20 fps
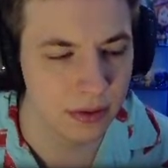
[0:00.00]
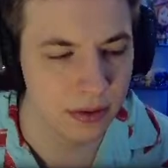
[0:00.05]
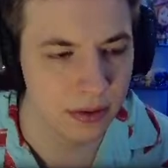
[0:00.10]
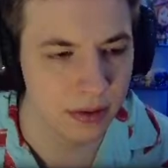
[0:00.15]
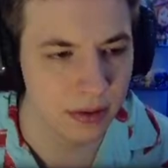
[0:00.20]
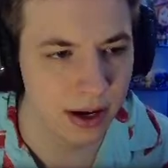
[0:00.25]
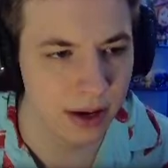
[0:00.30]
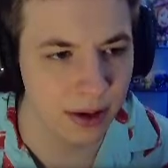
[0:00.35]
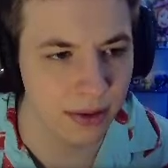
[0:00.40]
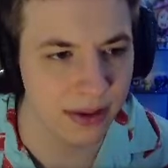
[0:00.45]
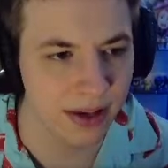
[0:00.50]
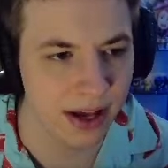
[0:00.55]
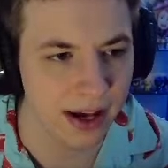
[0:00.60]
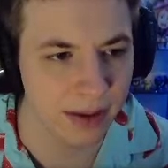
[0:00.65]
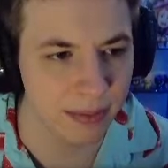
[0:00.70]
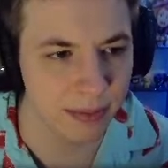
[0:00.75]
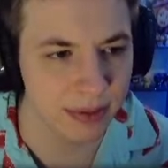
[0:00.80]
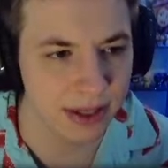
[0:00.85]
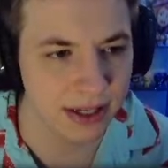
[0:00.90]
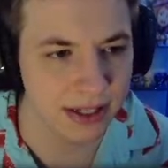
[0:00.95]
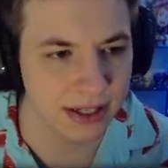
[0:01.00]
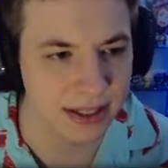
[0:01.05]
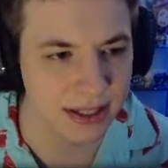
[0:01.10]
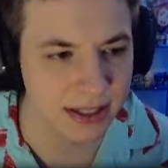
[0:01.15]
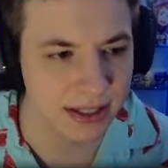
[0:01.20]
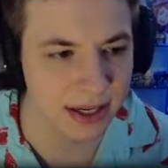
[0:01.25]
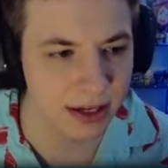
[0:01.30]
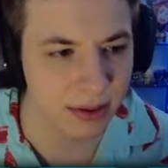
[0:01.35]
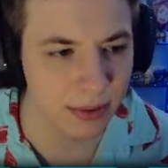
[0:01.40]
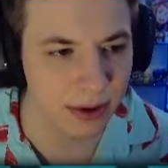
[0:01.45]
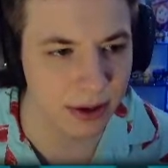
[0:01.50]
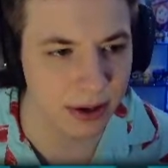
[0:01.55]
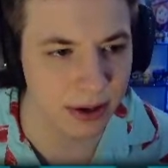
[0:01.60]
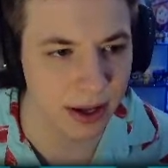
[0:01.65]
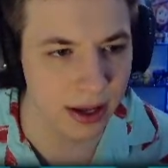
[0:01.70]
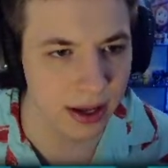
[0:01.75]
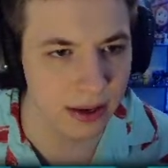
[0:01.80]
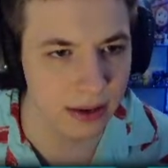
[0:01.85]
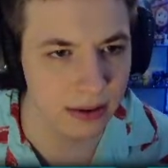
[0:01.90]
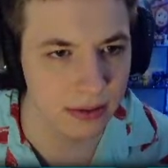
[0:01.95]
I don't think I can place this anywhere
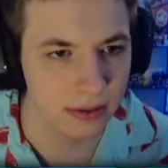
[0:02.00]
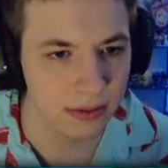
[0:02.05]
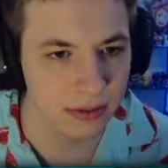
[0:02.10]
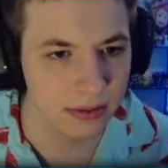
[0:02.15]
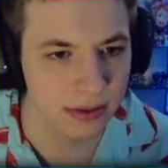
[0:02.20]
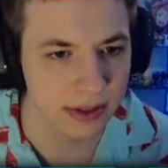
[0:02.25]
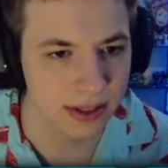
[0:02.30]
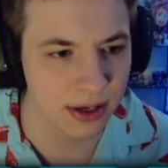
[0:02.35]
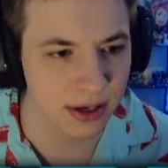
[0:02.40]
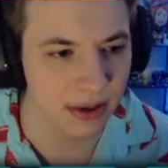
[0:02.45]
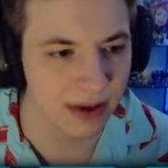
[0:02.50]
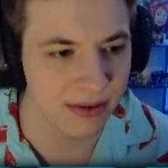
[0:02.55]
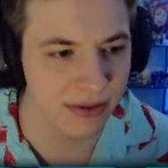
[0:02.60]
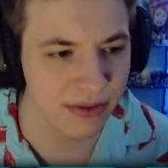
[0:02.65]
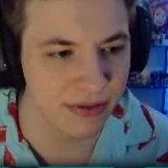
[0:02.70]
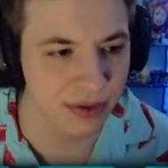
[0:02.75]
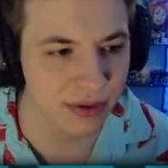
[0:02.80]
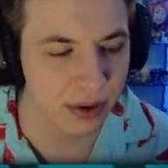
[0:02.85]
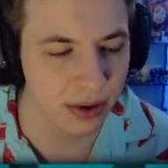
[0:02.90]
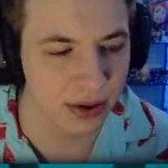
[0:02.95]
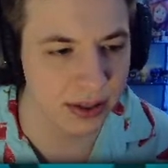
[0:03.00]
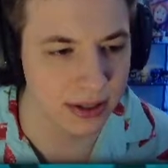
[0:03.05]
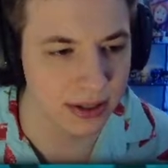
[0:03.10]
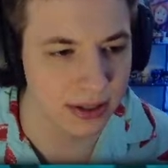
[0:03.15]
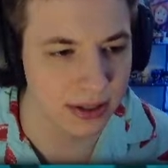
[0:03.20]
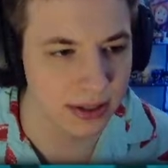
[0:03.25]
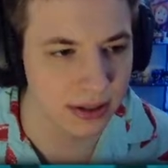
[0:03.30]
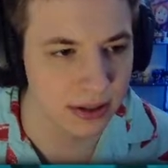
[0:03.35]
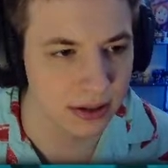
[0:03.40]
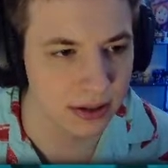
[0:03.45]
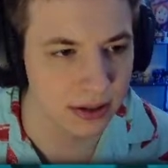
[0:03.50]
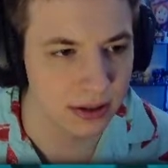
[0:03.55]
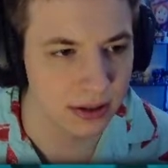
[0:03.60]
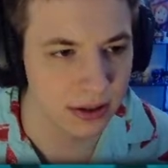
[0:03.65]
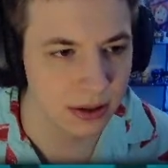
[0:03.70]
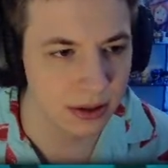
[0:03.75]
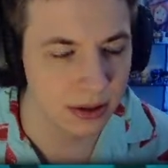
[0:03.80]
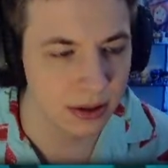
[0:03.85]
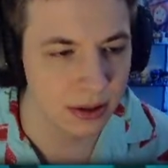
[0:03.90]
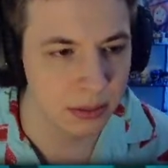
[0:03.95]
yet because I don't have a forest.
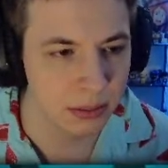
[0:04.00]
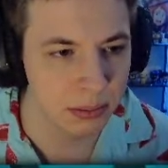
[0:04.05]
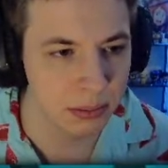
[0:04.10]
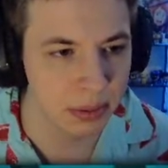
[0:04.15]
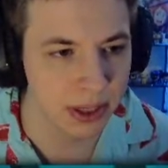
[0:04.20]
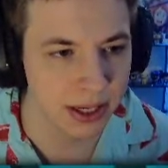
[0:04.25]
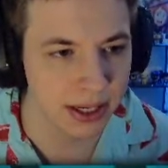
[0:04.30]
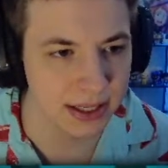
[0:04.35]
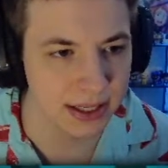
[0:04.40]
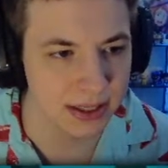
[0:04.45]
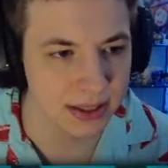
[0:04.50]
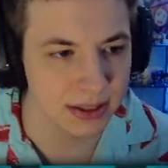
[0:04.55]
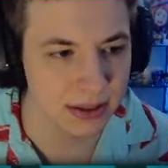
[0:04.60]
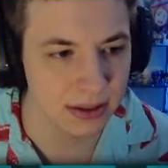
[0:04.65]
But